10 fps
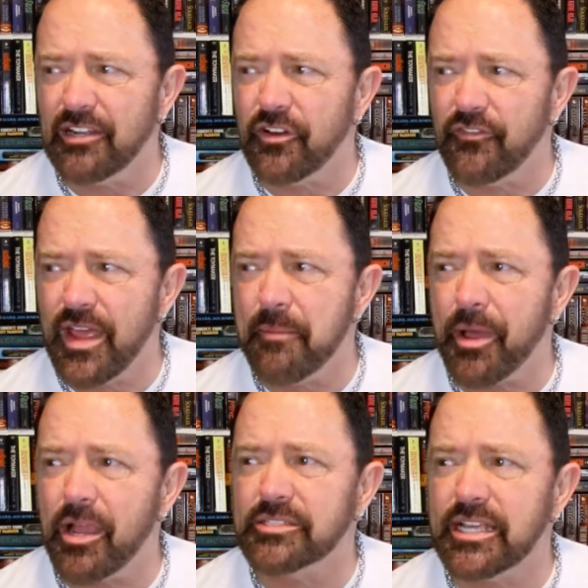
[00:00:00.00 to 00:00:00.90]
of a
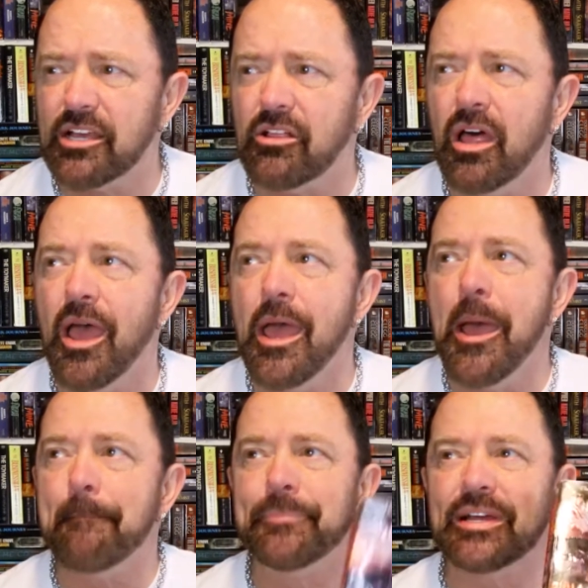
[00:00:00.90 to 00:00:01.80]
vampire tale,
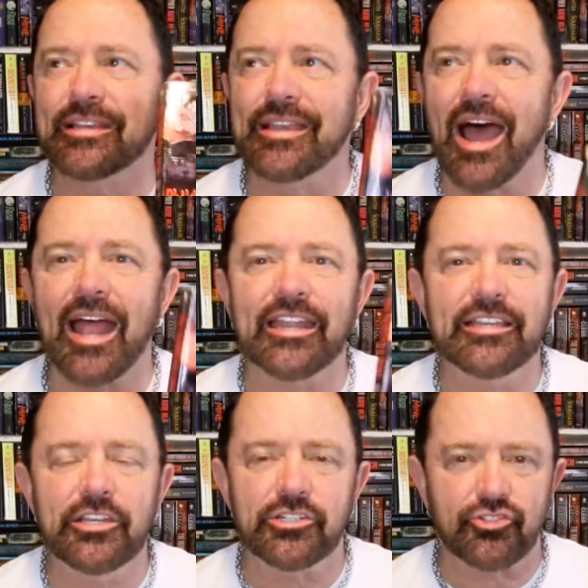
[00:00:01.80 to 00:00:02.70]
but not
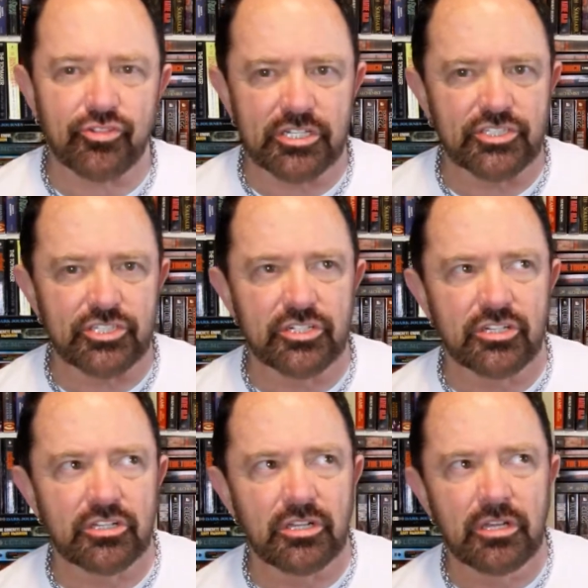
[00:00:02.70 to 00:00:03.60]
in your
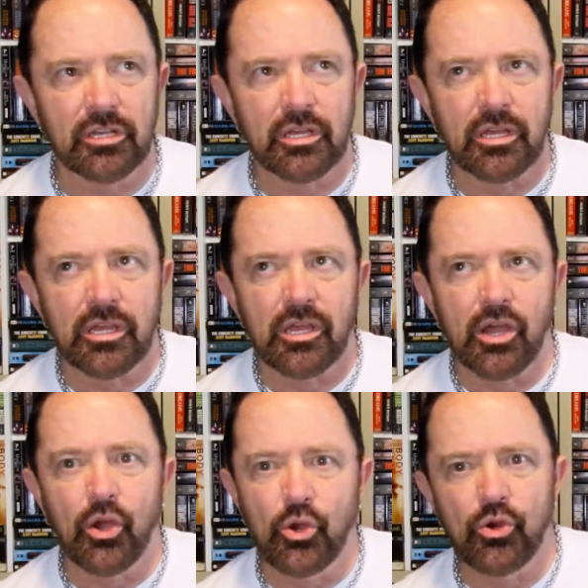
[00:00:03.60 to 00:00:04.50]
traditional,
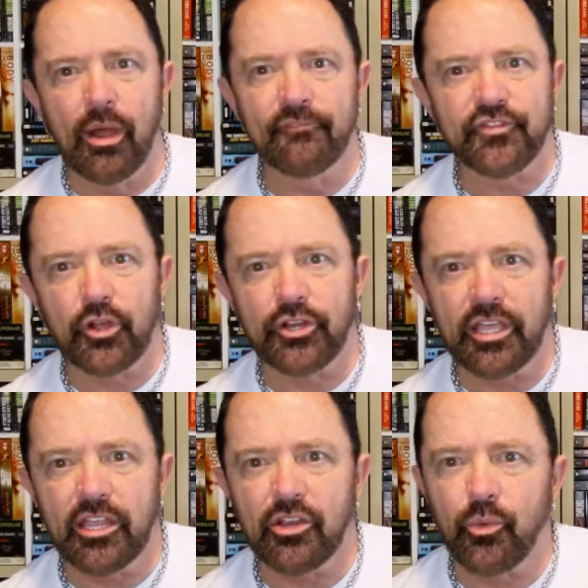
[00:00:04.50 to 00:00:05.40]
ooh, I'm
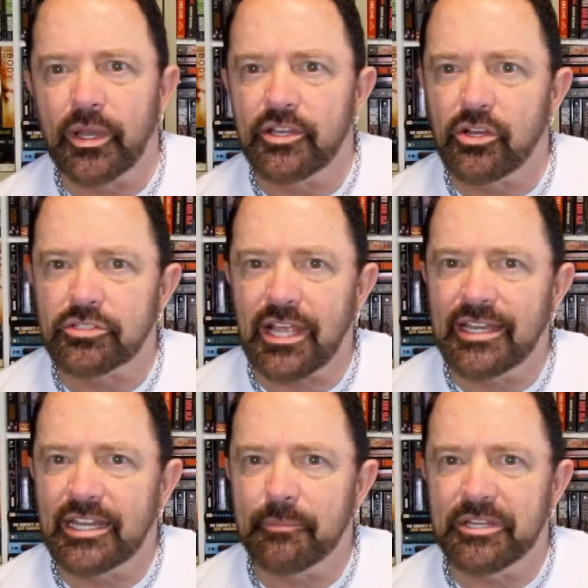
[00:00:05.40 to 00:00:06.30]
floating at your windows, I
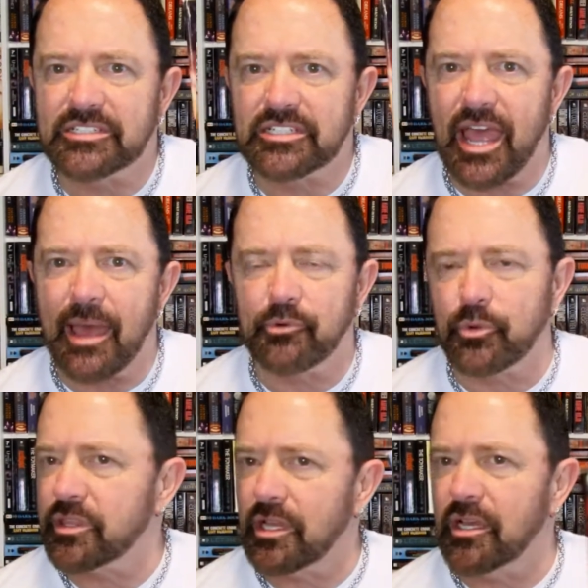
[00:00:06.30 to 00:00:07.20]
need to be stabbed
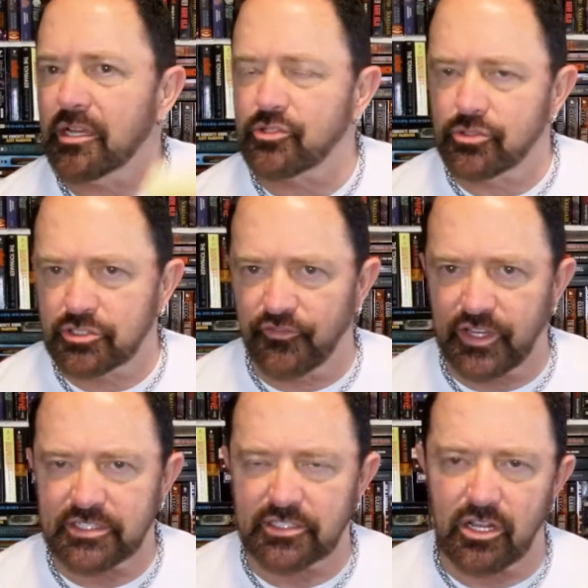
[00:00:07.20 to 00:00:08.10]
with a
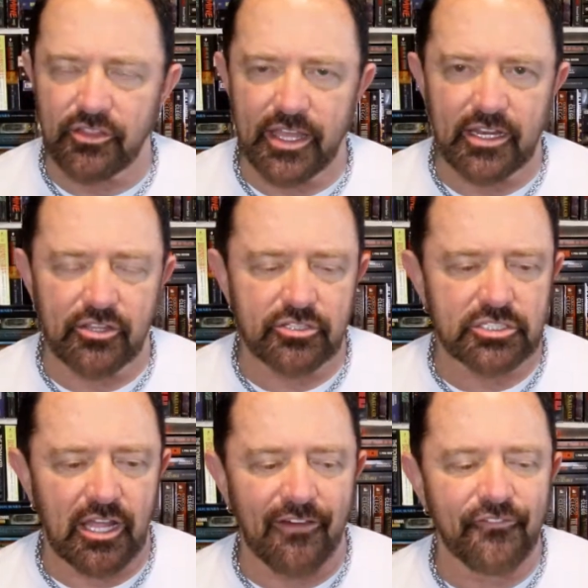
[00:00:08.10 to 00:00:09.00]
crucifix and all that other
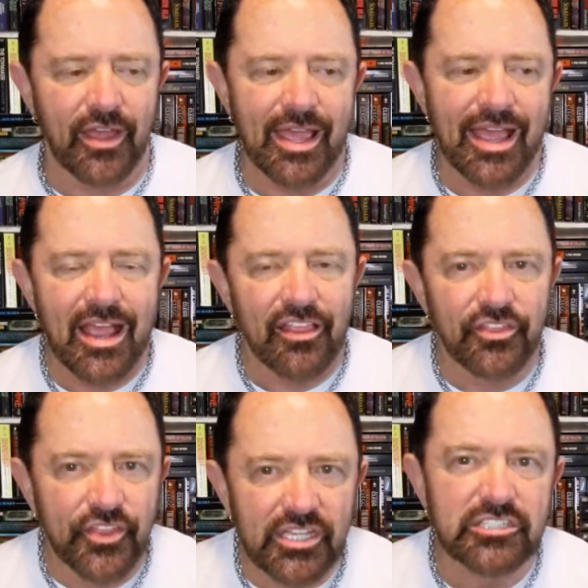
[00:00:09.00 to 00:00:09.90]
stuff.
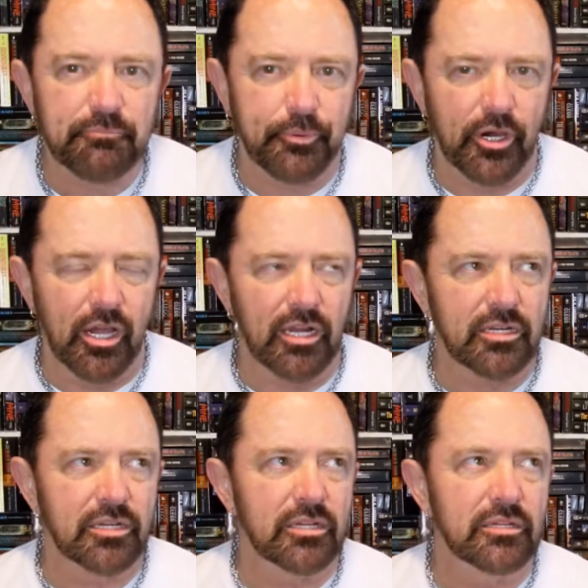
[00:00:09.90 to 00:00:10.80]
This book,